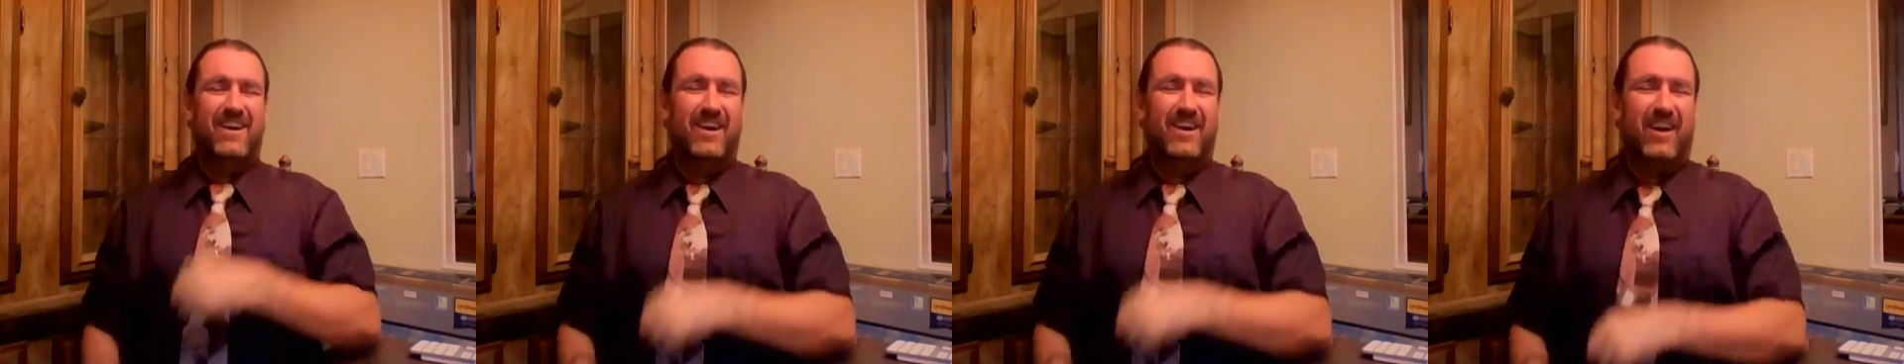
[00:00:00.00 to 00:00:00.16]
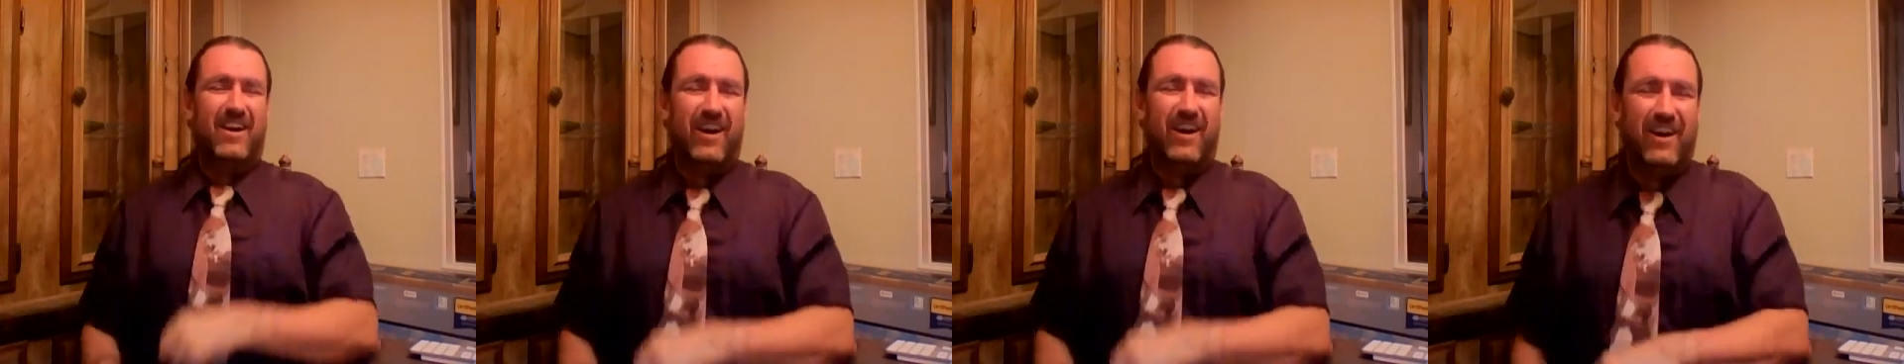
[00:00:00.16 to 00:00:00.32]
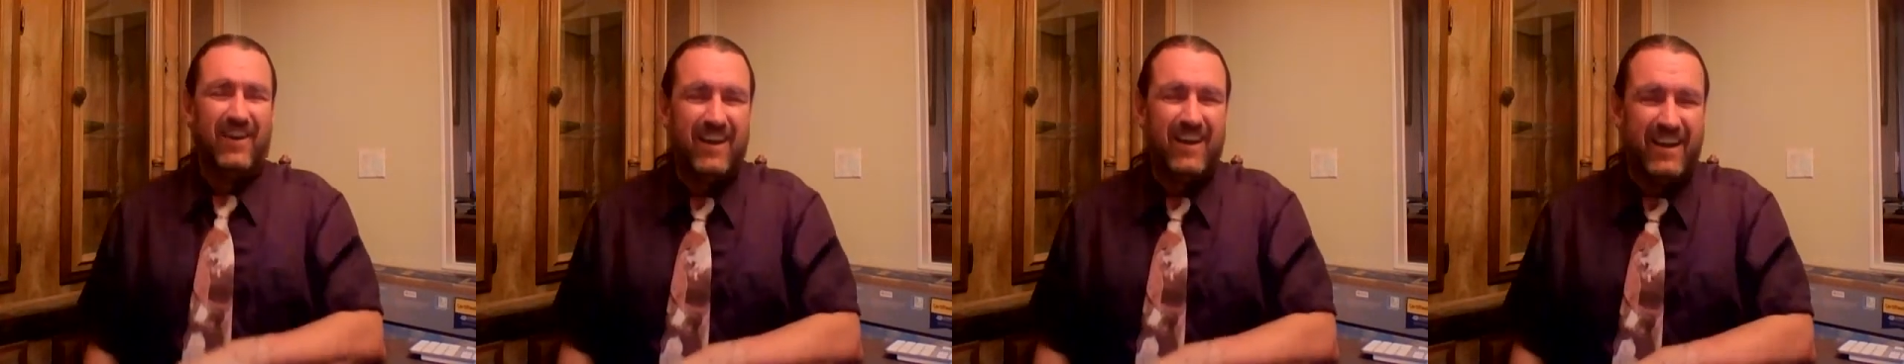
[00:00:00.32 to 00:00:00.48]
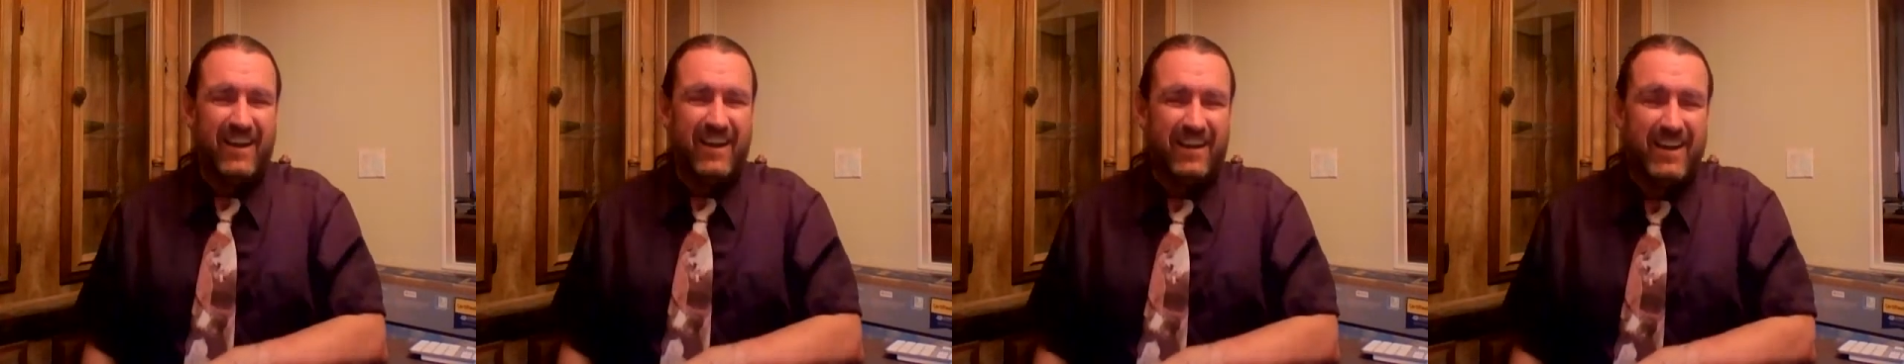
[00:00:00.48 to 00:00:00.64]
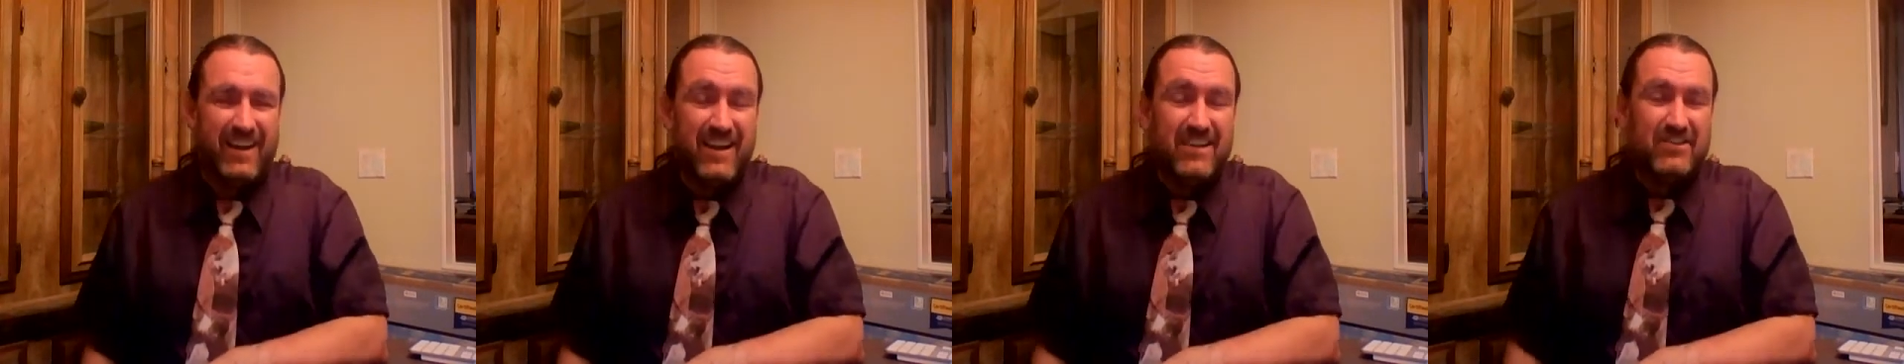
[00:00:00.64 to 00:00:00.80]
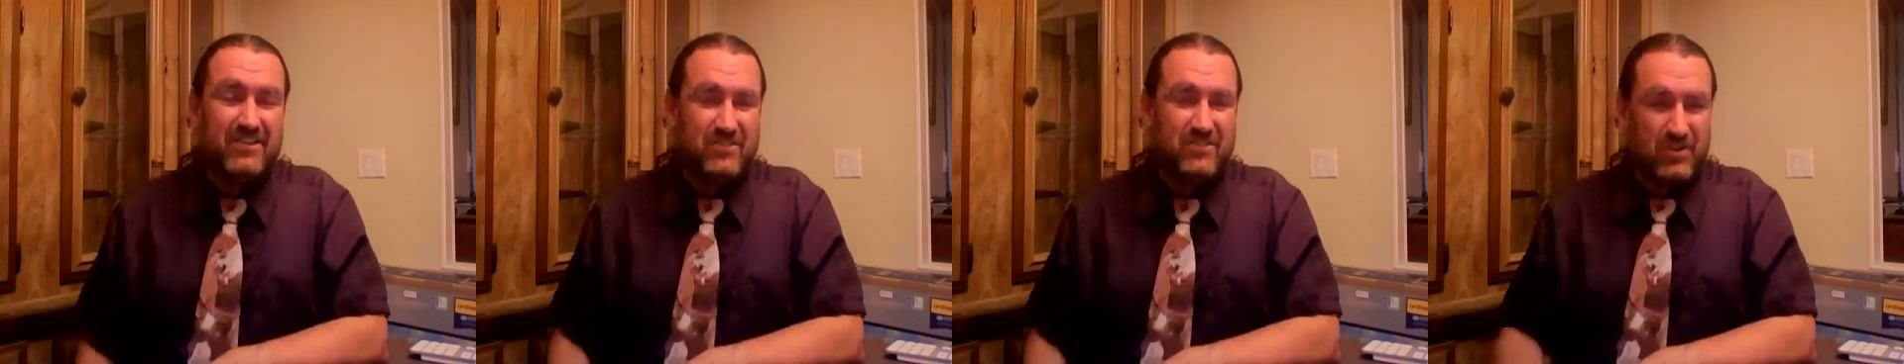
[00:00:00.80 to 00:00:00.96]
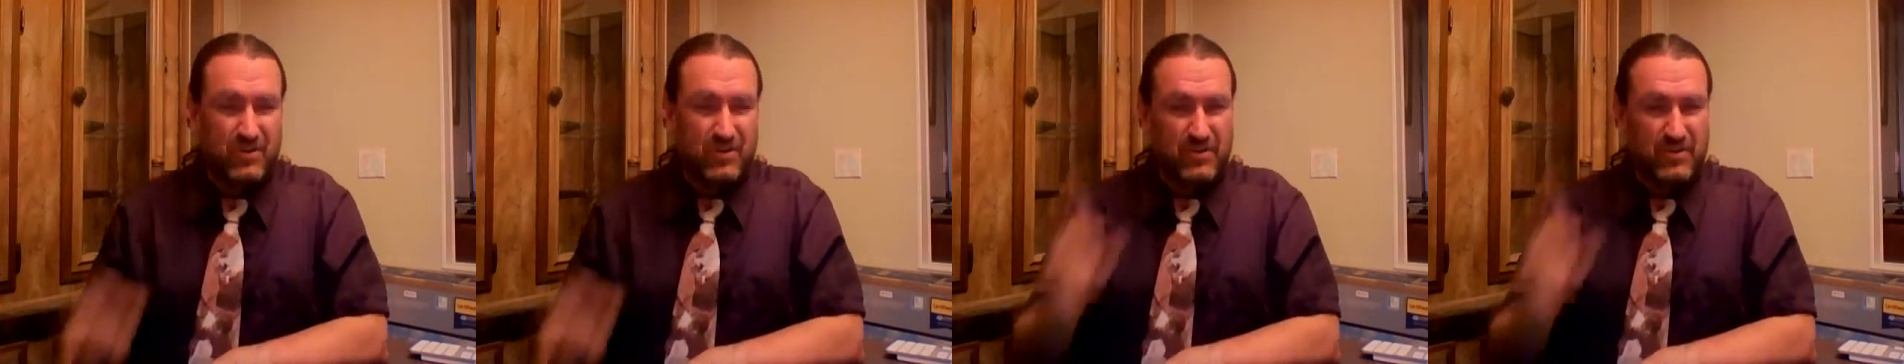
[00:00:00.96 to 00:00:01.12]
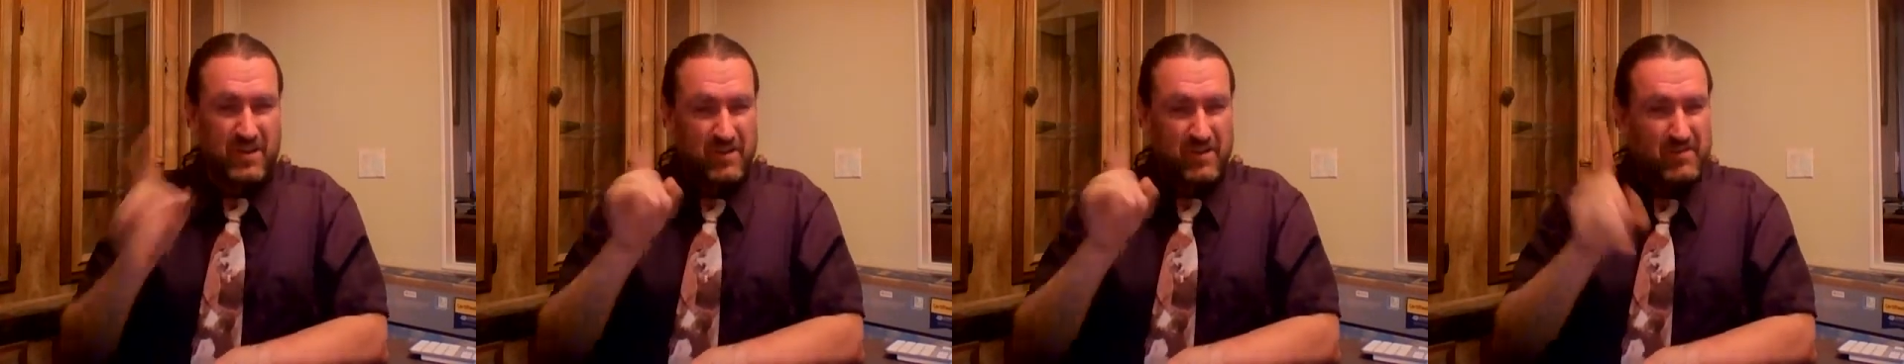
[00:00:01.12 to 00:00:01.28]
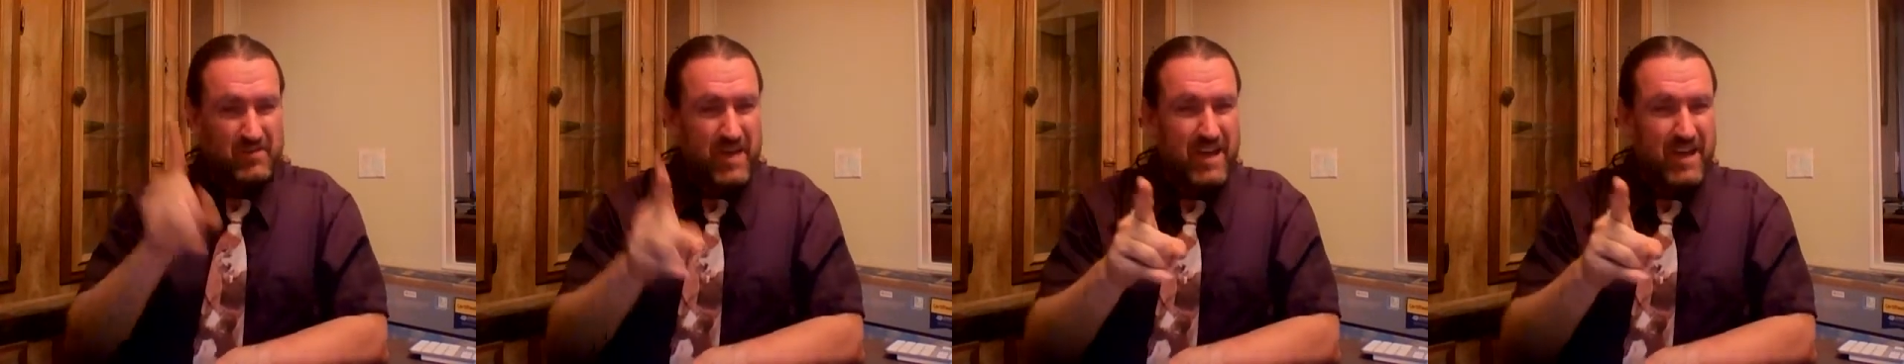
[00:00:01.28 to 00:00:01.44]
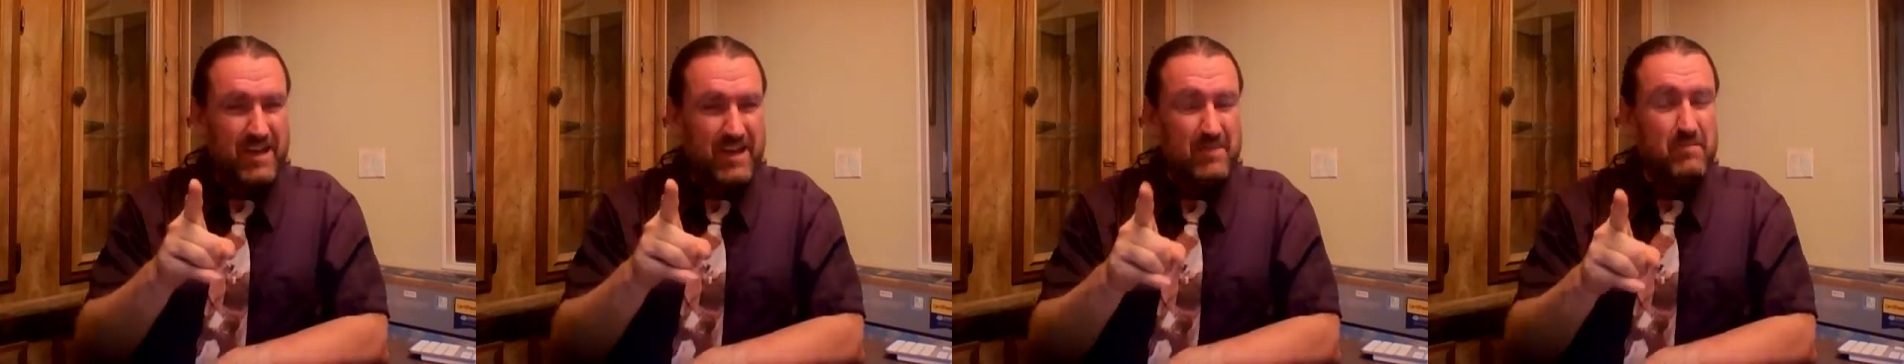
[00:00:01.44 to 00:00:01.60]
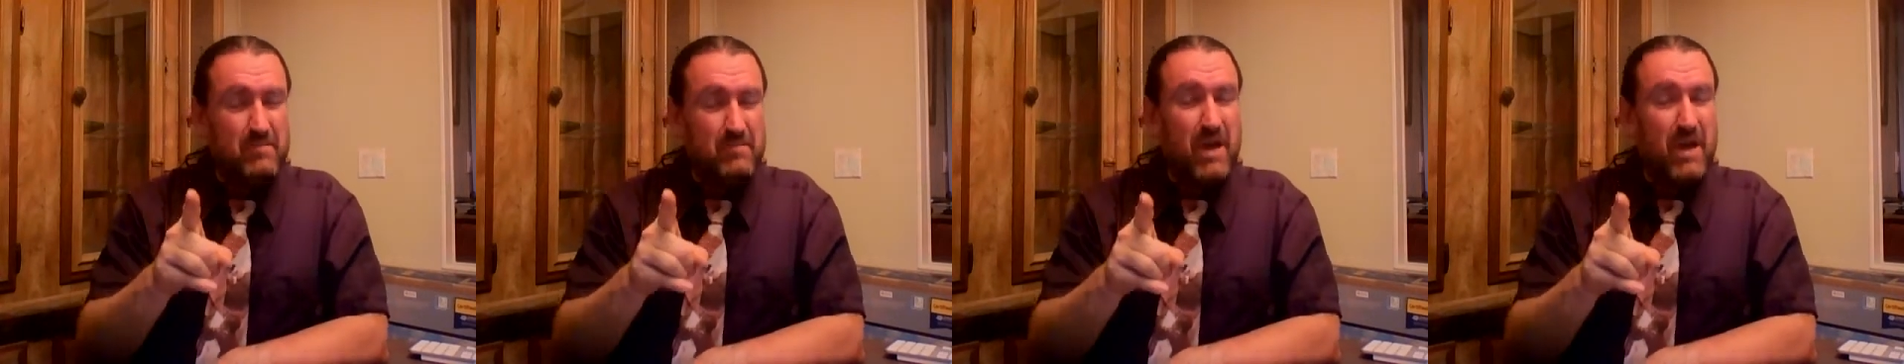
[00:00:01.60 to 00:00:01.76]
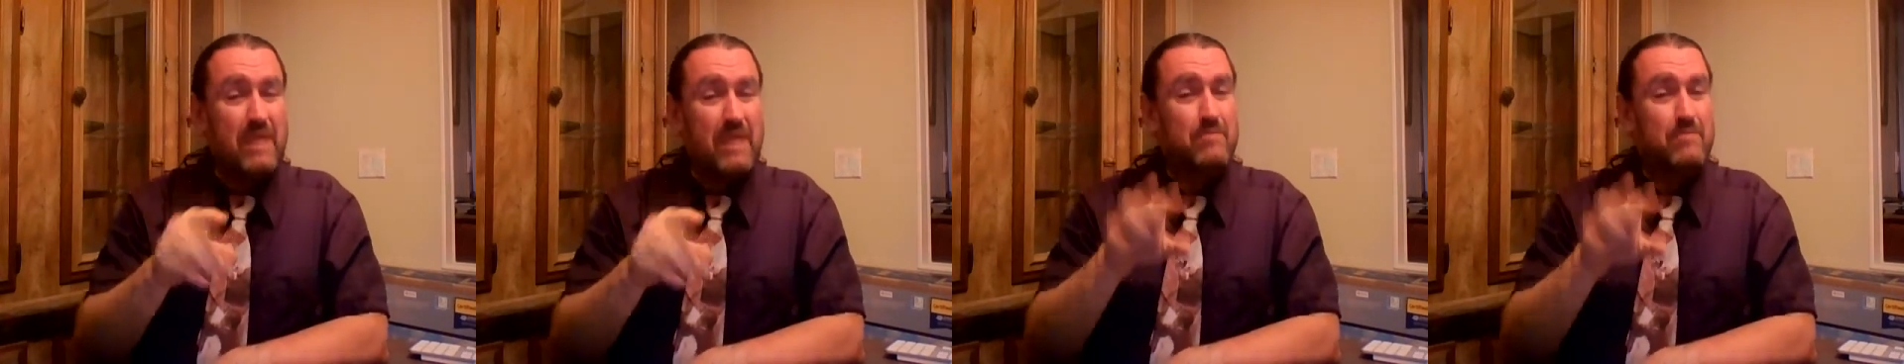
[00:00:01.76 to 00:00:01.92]
All right, so keep that in
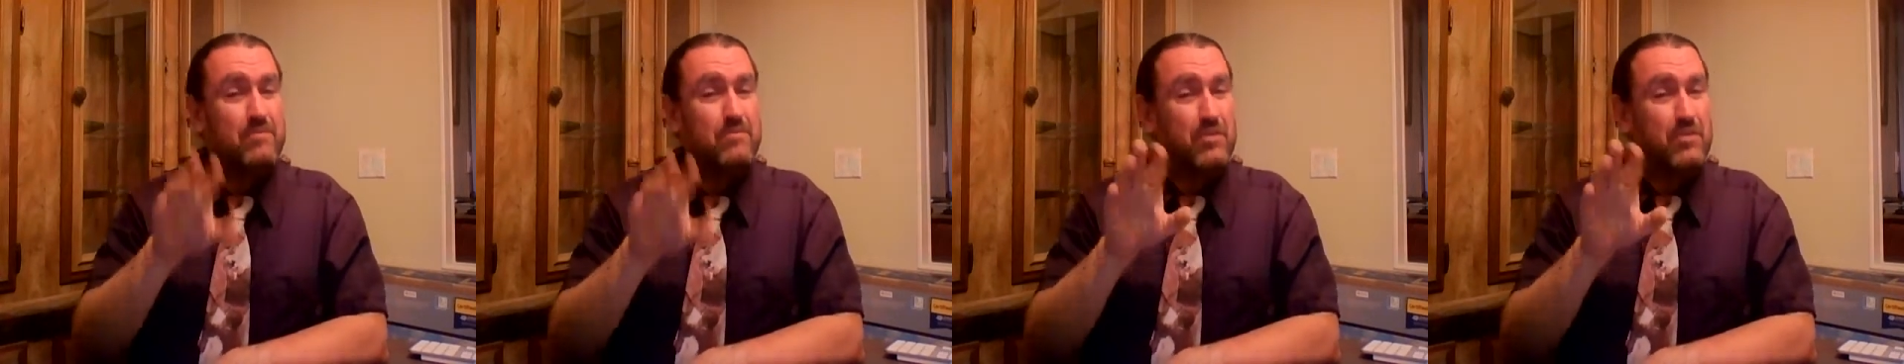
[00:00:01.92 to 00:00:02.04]
mind.